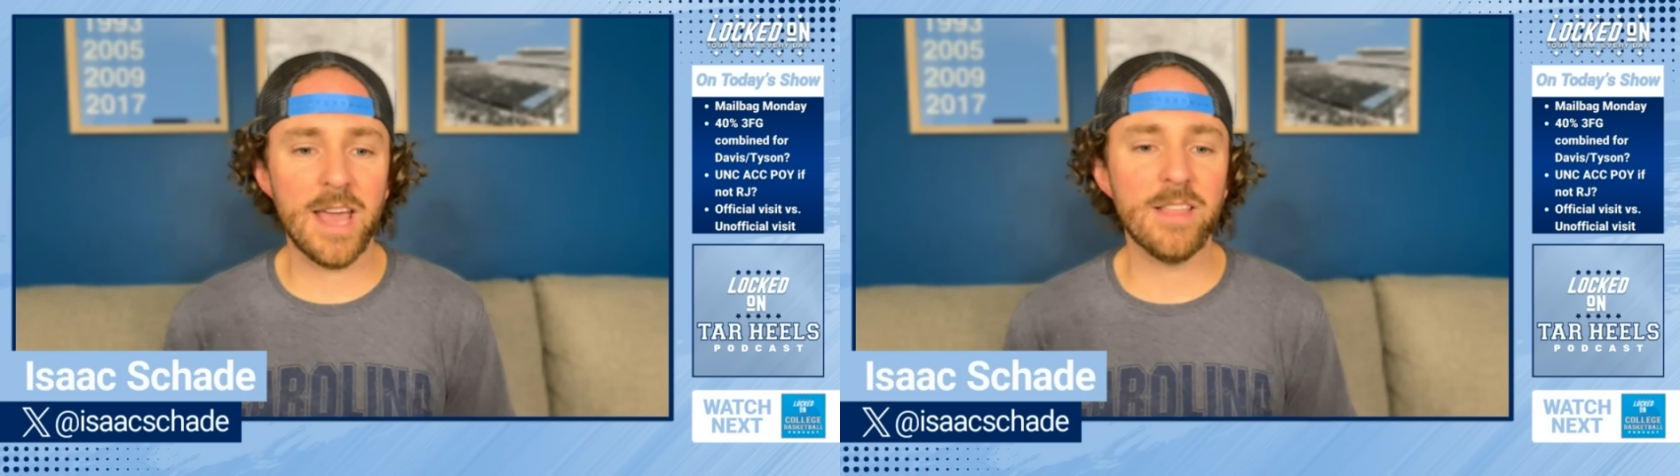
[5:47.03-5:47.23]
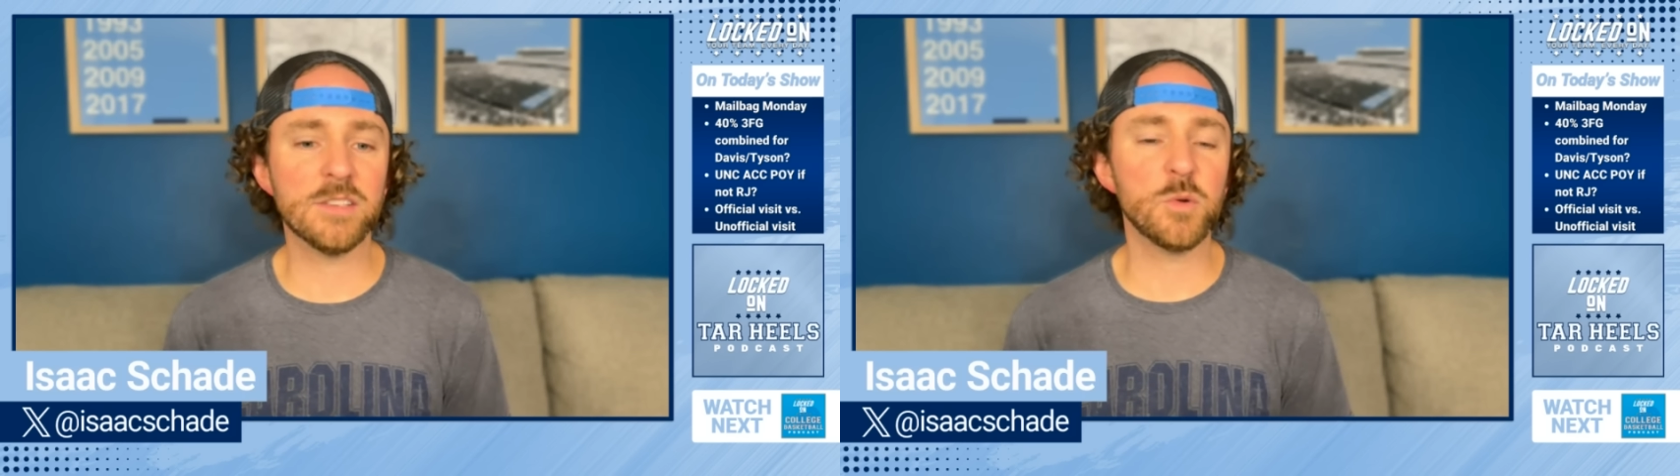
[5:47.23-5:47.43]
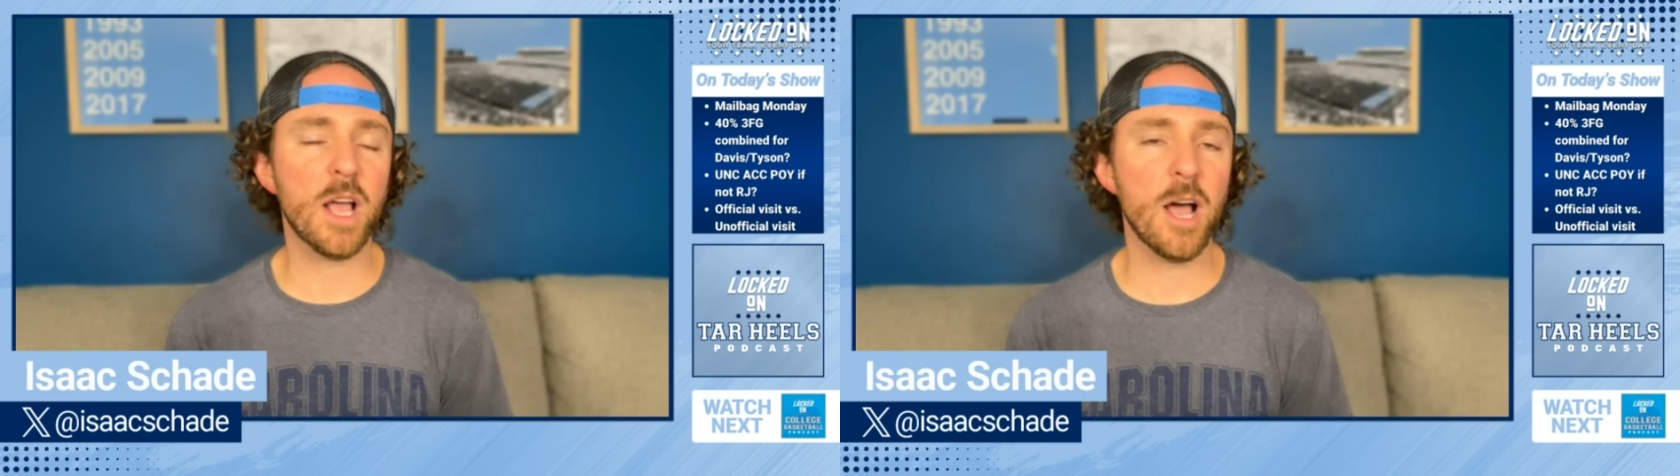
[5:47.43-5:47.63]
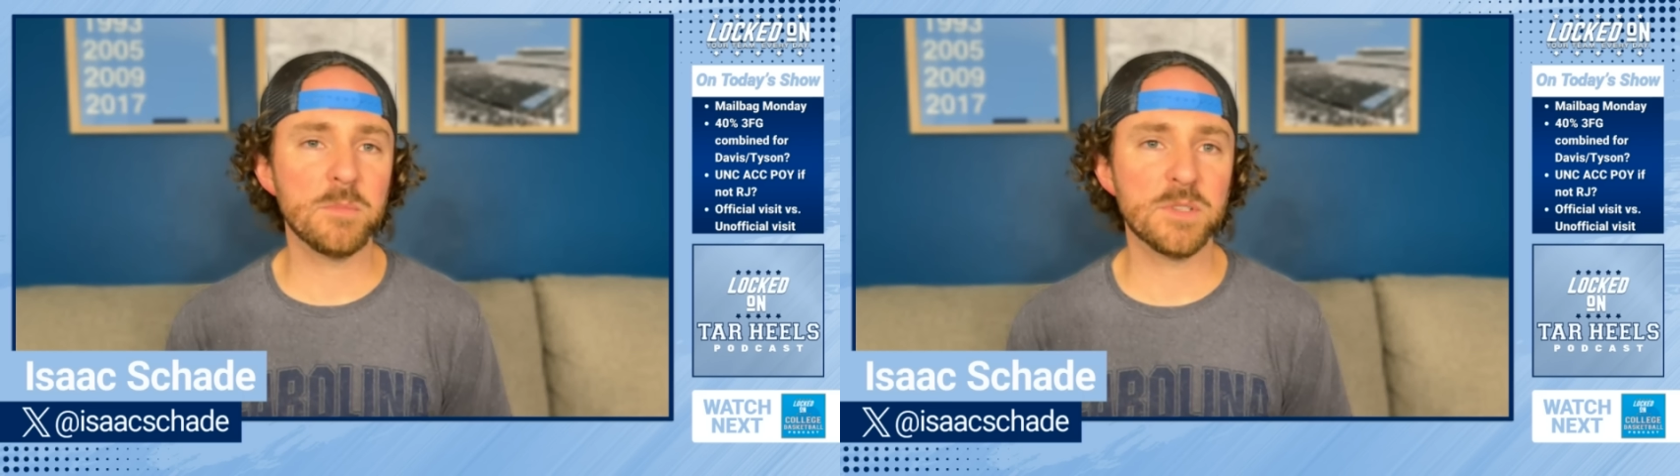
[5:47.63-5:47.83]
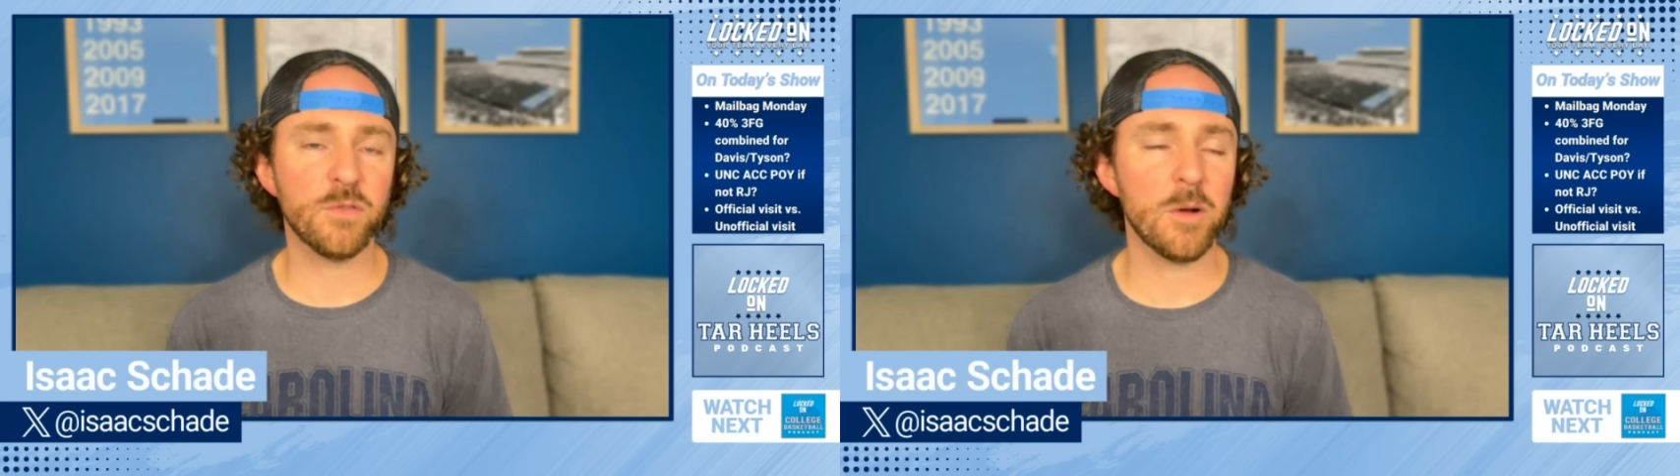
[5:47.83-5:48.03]
This one
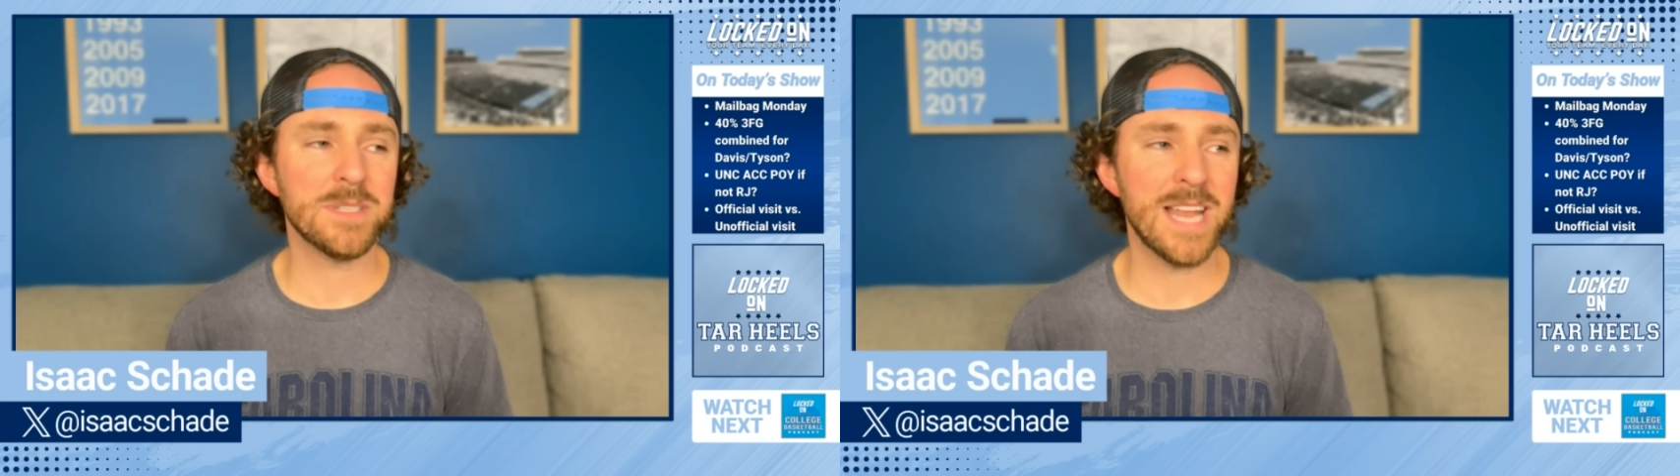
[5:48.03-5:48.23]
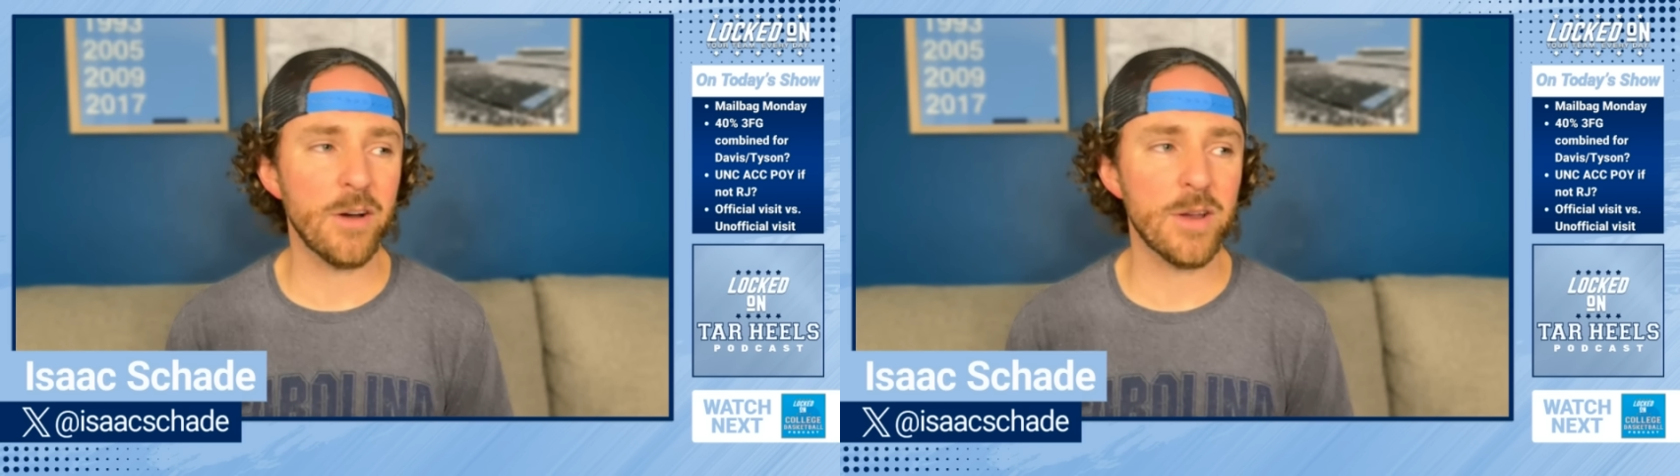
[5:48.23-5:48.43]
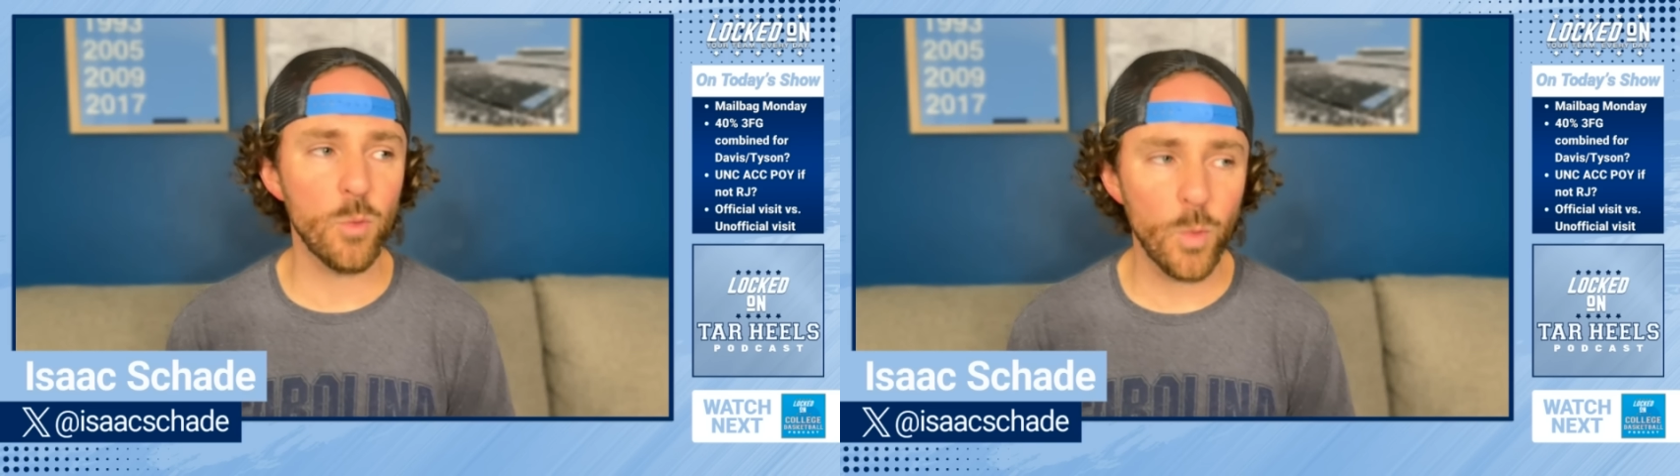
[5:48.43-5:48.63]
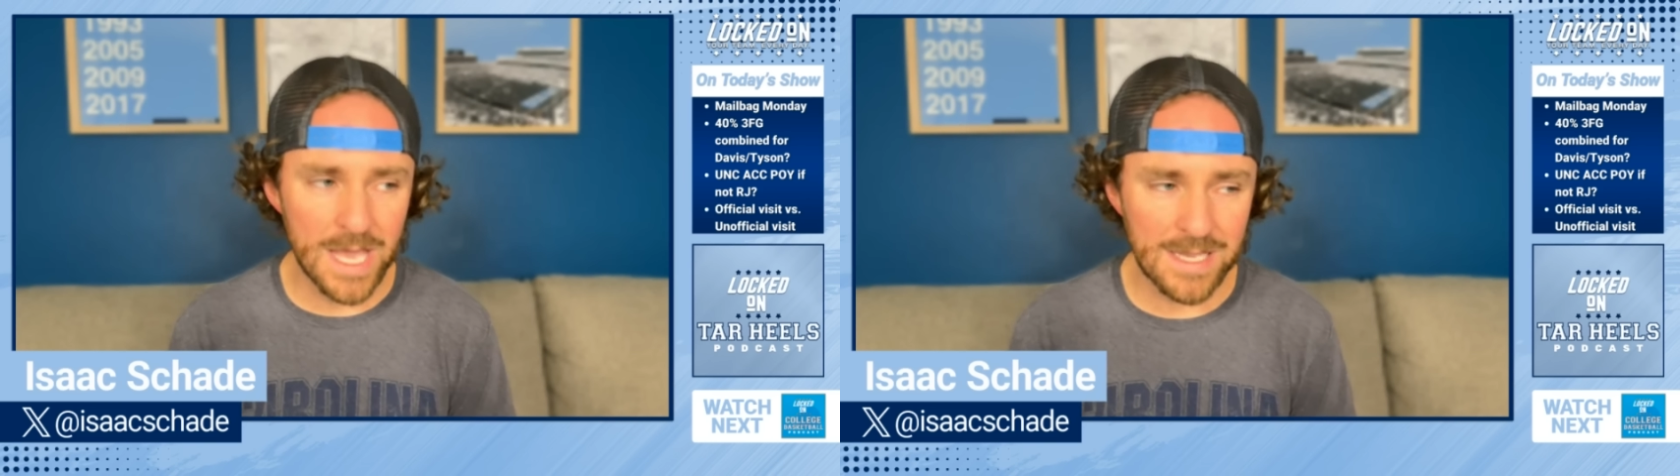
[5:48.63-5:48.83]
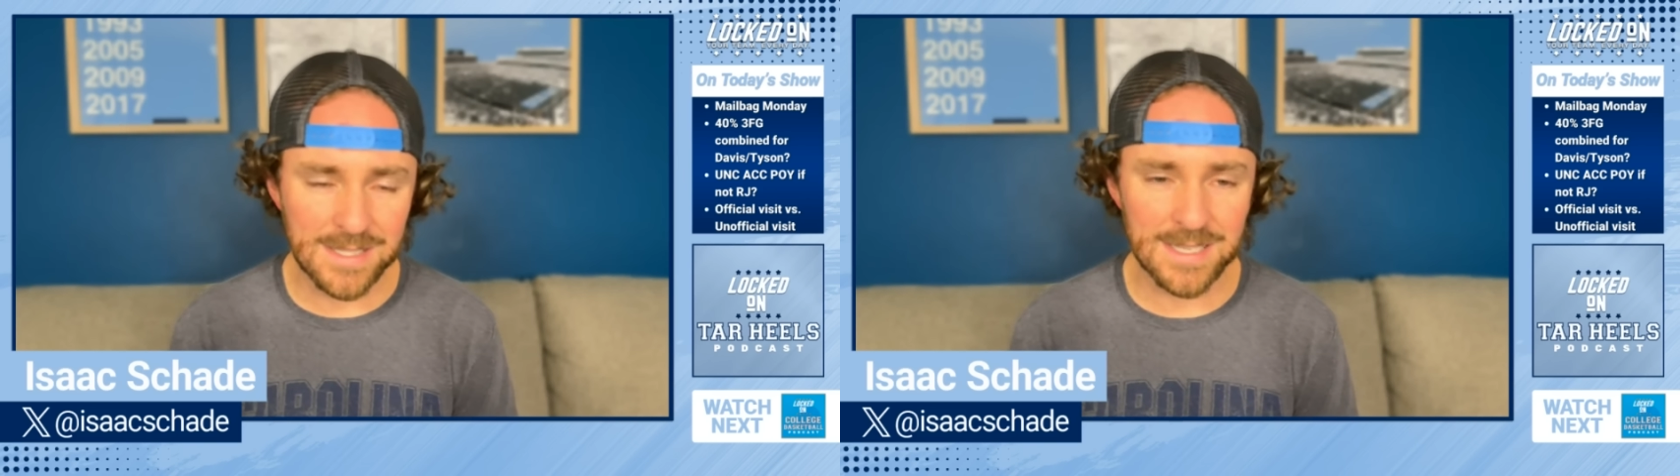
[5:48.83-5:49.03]
comes from Terry
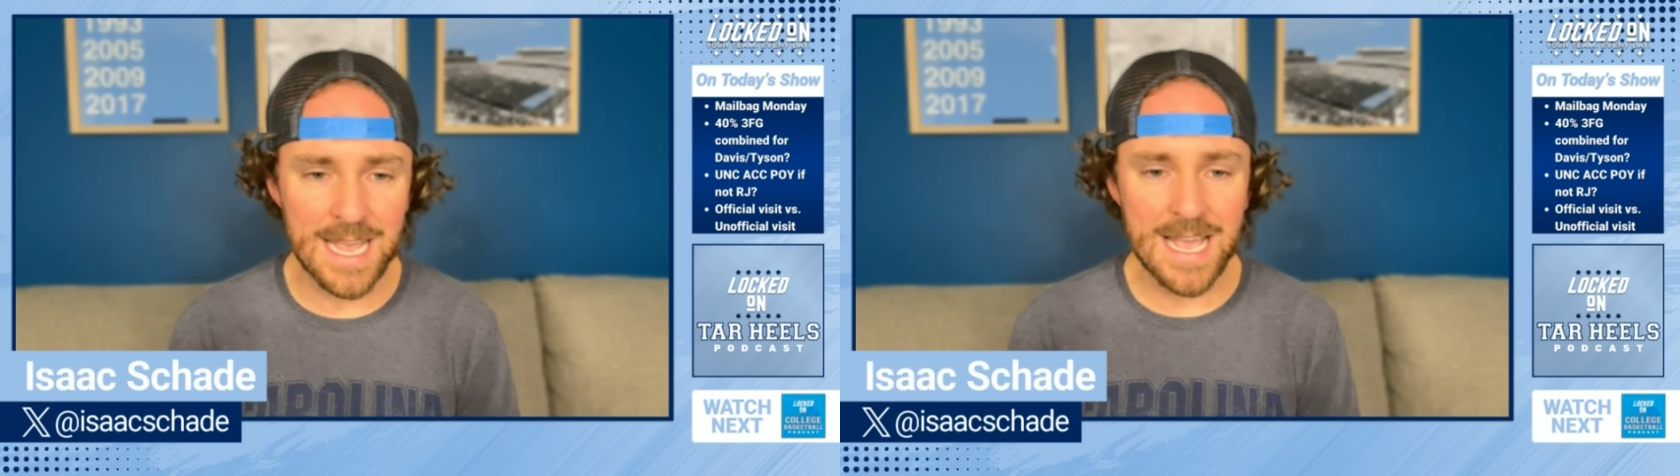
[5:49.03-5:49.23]
Weeks